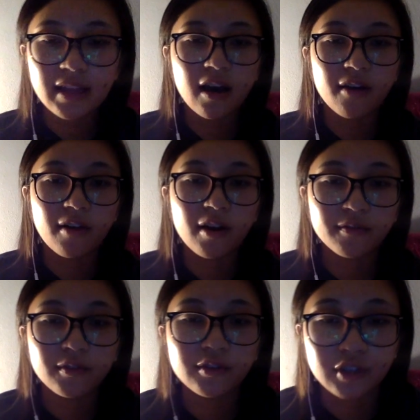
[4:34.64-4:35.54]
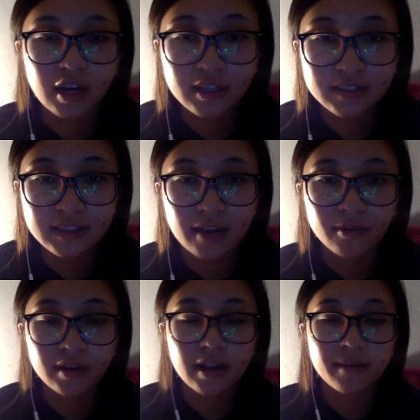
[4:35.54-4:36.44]
of harmful drugs
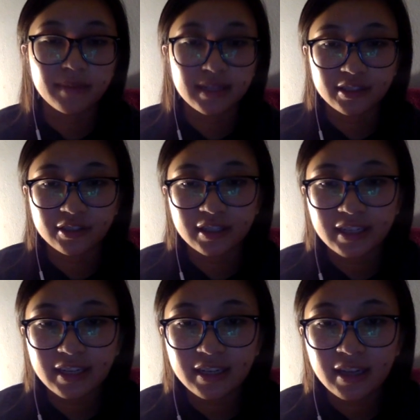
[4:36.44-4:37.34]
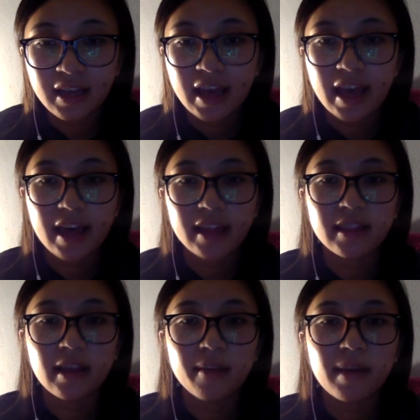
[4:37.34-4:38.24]
that were administered,
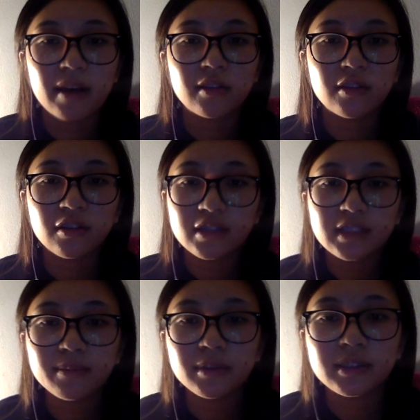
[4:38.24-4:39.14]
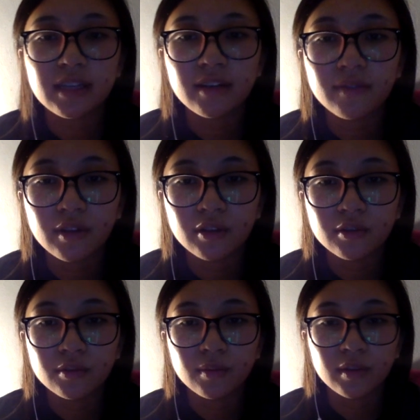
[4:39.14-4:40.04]
and about 13% of
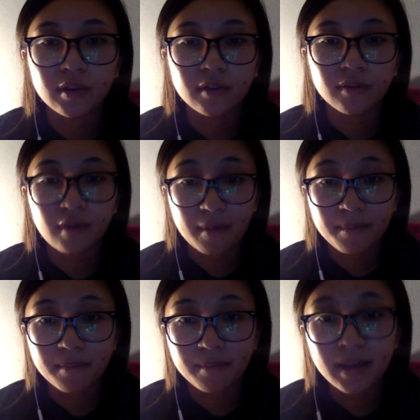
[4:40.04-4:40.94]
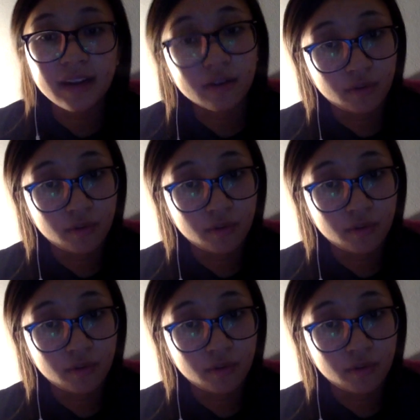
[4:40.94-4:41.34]
those were from medical